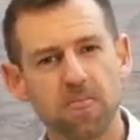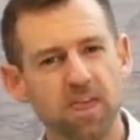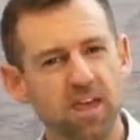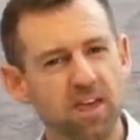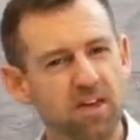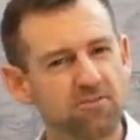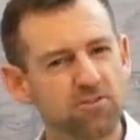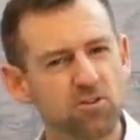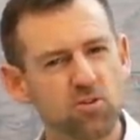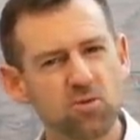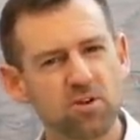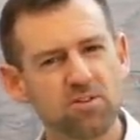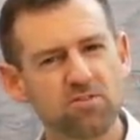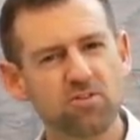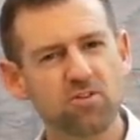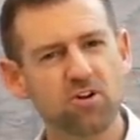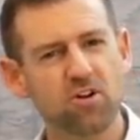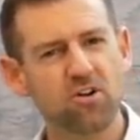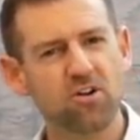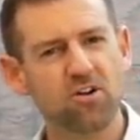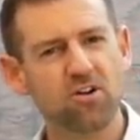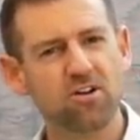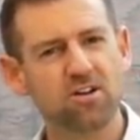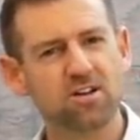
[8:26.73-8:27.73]
Have you ever
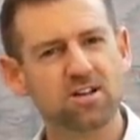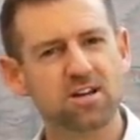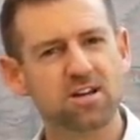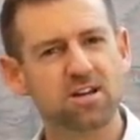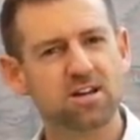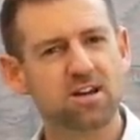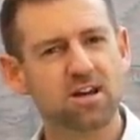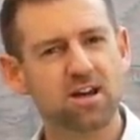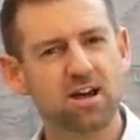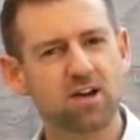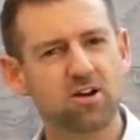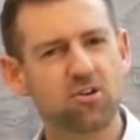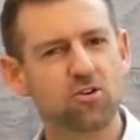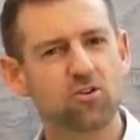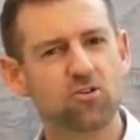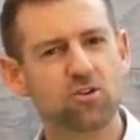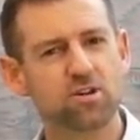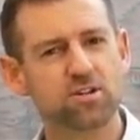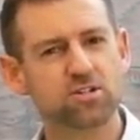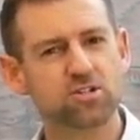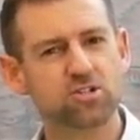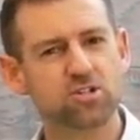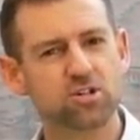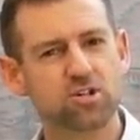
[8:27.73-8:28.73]
heard a
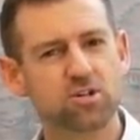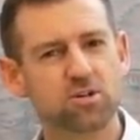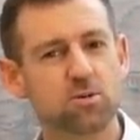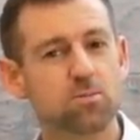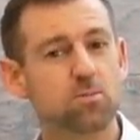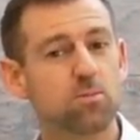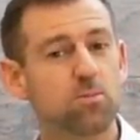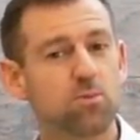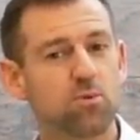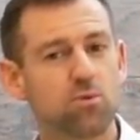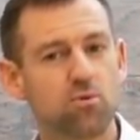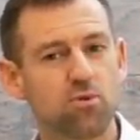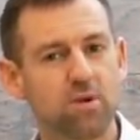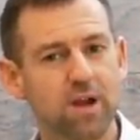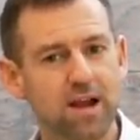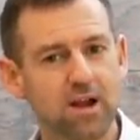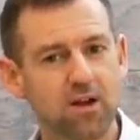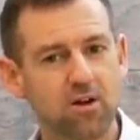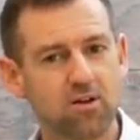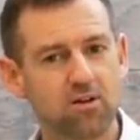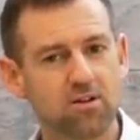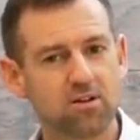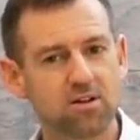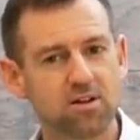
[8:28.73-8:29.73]
Christian
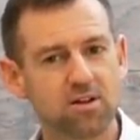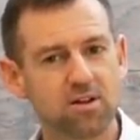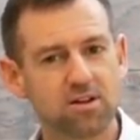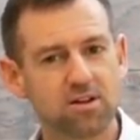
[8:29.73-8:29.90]
prayer